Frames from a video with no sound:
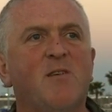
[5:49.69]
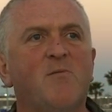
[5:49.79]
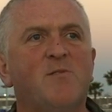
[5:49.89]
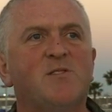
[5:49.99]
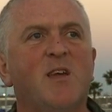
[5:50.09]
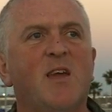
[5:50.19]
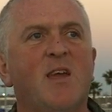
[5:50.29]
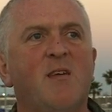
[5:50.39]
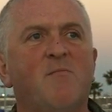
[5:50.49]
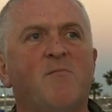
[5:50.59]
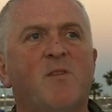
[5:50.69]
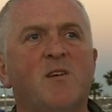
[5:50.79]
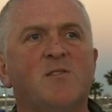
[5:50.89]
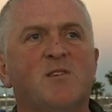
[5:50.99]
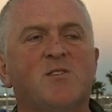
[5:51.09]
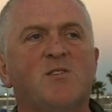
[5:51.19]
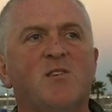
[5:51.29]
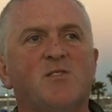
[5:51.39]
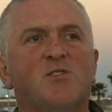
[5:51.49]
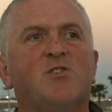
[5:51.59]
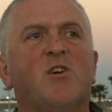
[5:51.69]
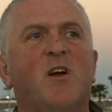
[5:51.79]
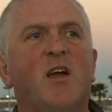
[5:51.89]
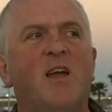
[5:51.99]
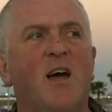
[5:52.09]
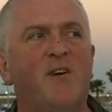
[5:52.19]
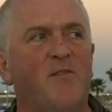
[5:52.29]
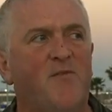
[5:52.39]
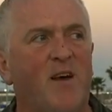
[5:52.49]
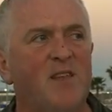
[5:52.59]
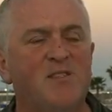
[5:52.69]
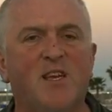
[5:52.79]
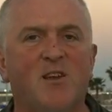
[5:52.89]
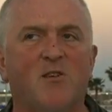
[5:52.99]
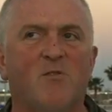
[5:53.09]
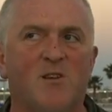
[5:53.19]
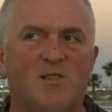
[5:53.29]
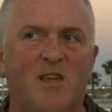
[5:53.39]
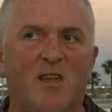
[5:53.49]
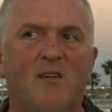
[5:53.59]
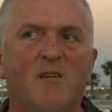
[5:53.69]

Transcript: I would say there's a shot I have of Valentino Rossi